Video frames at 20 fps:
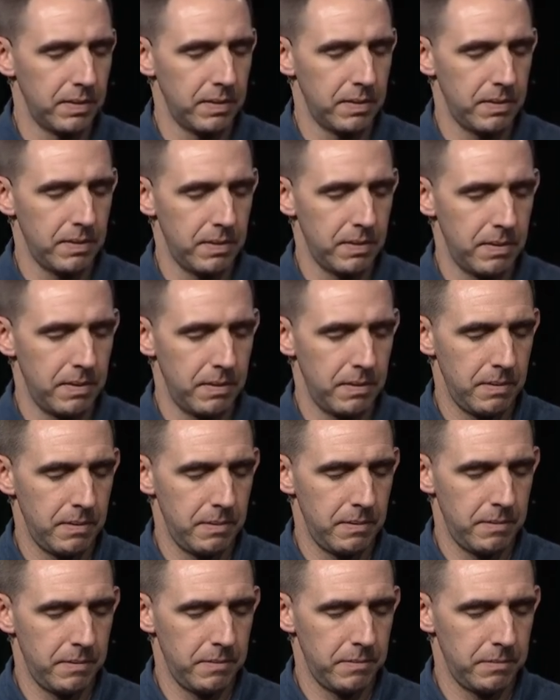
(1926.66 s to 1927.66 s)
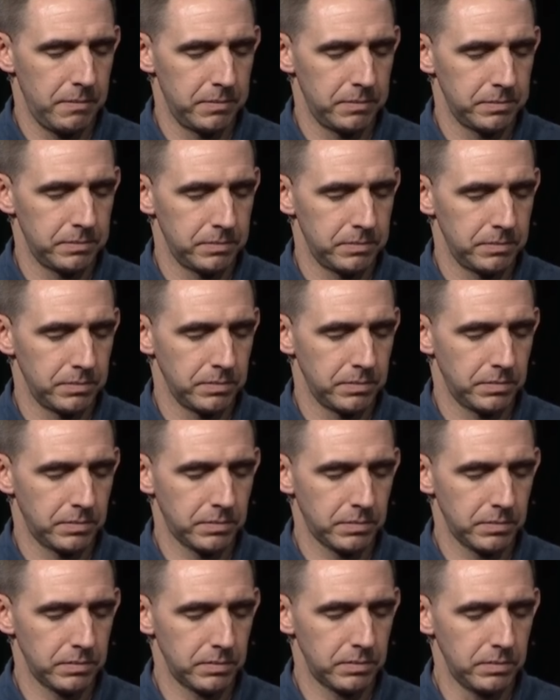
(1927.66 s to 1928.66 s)

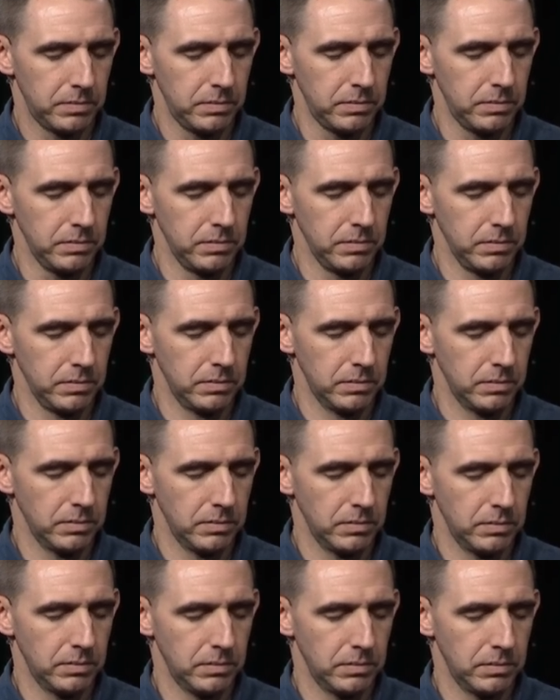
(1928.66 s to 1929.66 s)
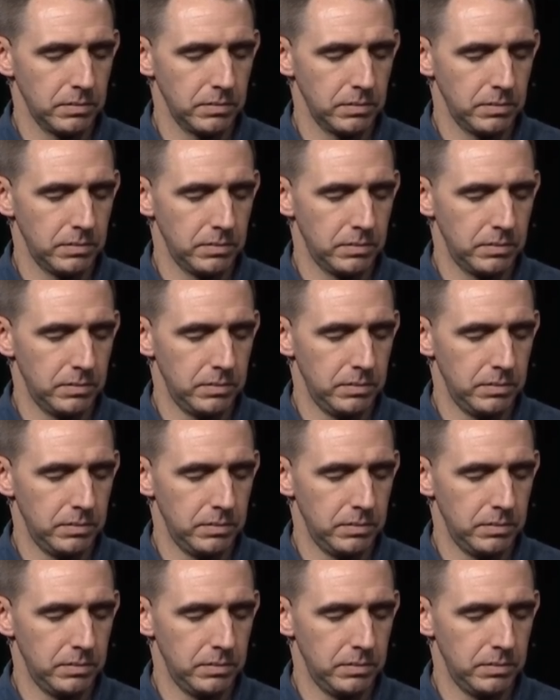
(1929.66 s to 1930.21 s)
(no one is talking)